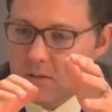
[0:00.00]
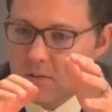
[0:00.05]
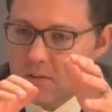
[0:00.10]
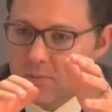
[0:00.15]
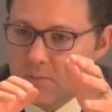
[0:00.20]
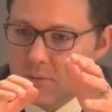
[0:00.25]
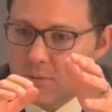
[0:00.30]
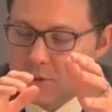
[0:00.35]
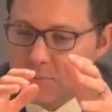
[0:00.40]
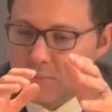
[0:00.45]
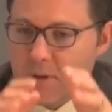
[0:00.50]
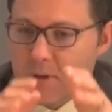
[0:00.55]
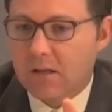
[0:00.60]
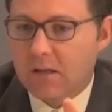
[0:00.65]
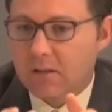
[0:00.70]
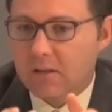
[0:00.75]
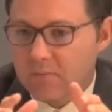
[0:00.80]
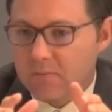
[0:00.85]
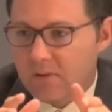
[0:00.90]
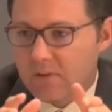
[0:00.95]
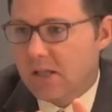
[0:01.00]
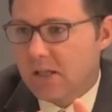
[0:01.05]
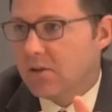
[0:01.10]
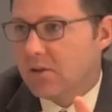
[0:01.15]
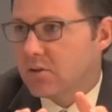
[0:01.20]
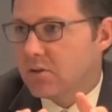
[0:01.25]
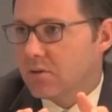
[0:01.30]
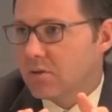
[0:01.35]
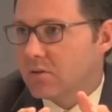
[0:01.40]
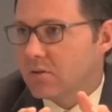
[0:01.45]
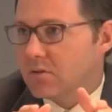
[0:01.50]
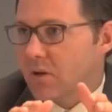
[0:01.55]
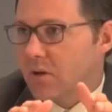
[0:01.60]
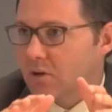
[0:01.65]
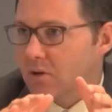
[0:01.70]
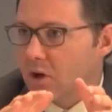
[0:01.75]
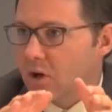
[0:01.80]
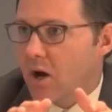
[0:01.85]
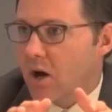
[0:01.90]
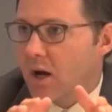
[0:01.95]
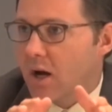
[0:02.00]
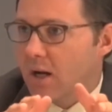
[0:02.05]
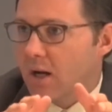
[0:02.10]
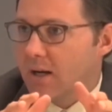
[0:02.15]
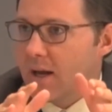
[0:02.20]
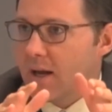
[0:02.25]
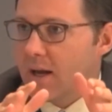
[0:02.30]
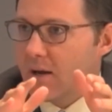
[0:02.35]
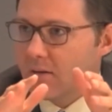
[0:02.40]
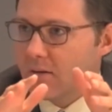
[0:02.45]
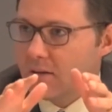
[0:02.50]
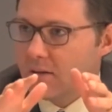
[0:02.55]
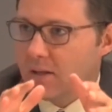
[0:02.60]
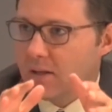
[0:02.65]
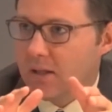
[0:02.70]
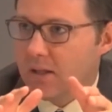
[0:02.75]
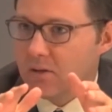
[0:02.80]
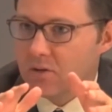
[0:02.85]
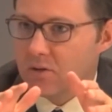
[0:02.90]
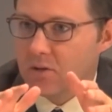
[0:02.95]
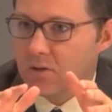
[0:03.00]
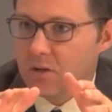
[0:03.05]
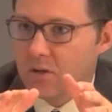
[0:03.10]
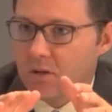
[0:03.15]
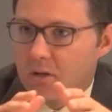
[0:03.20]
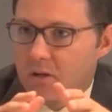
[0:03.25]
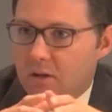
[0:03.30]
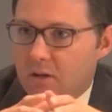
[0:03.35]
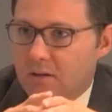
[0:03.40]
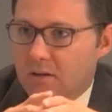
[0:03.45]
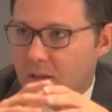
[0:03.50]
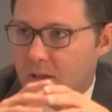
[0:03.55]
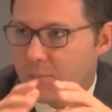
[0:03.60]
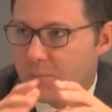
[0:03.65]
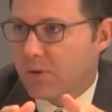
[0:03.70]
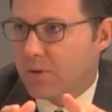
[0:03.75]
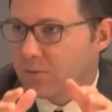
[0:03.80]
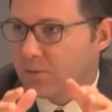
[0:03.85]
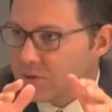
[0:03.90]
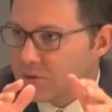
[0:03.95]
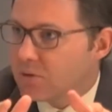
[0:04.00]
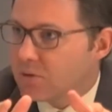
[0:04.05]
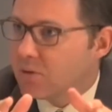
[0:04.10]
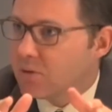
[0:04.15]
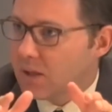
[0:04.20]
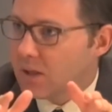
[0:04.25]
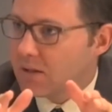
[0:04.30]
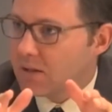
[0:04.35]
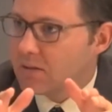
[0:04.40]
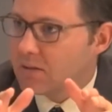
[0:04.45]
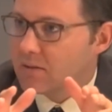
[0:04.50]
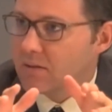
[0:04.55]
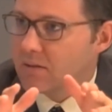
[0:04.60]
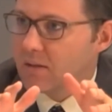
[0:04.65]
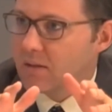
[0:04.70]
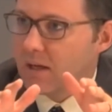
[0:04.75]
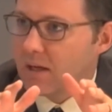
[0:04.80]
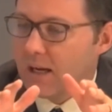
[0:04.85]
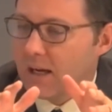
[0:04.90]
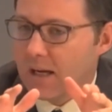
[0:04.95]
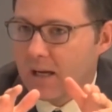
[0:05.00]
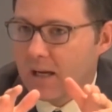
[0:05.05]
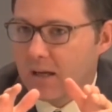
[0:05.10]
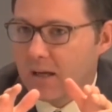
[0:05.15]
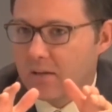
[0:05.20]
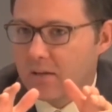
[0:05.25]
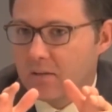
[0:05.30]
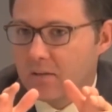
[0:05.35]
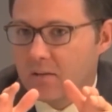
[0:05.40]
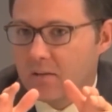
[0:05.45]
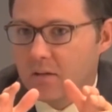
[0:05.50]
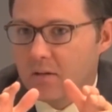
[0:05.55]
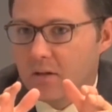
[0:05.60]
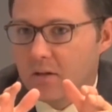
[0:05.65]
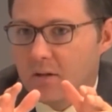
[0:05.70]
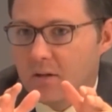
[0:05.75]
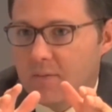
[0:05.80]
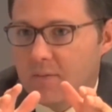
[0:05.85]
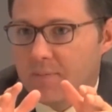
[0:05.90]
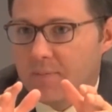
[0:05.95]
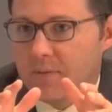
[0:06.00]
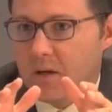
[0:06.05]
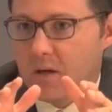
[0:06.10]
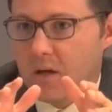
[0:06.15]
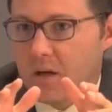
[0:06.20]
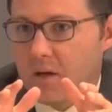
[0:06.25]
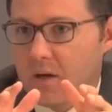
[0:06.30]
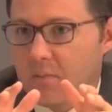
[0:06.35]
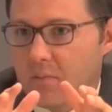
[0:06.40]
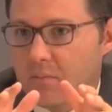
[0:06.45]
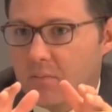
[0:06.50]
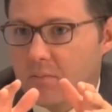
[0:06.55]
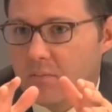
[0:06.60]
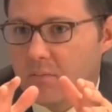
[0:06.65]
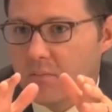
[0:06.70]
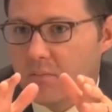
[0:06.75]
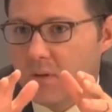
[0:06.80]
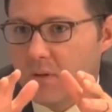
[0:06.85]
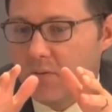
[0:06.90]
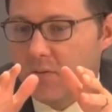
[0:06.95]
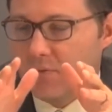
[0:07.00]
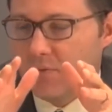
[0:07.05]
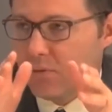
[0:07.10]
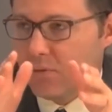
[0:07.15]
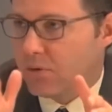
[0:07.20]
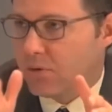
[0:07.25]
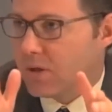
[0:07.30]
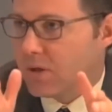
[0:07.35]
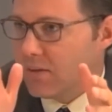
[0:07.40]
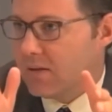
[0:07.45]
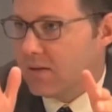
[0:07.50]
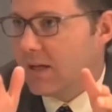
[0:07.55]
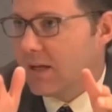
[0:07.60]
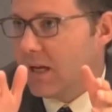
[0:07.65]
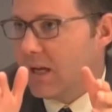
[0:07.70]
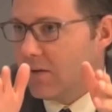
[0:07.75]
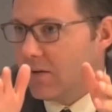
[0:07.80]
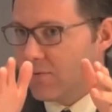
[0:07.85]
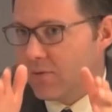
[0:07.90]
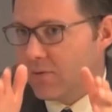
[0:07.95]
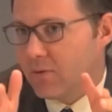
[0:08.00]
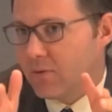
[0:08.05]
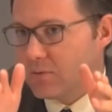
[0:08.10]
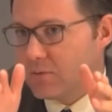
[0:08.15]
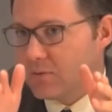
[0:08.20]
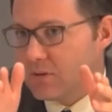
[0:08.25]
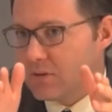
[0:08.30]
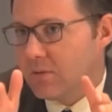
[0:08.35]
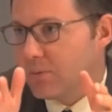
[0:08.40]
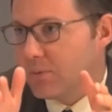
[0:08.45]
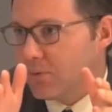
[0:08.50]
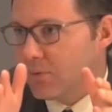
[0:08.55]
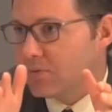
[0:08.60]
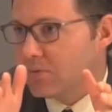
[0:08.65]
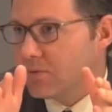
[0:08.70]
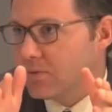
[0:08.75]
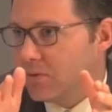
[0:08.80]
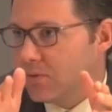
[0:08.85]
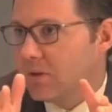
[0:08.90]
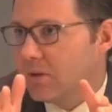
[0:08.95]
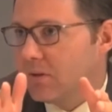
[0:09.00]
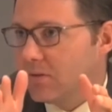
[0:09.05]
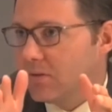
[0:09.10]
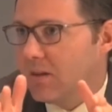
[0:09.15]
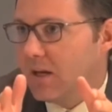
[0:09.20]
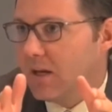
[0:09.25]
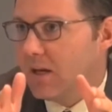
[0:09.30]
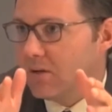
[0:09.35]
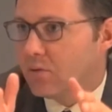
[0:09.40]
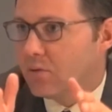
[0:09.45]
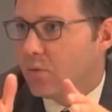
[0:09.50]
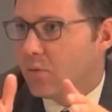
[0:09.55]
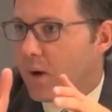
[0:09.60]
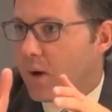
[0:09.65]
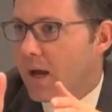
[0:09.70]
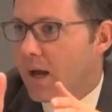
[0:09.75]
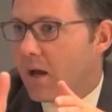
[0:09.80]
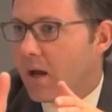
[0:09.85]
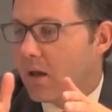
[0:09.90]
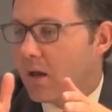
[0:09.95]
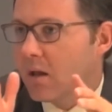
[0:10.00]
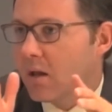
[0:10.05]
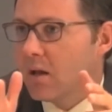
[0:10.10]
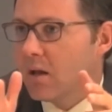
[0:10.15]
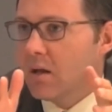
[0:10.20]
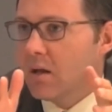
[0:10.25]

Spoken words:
prospective teachers are taught how to teach typical students, and if you look at the data for those typical students, they do well.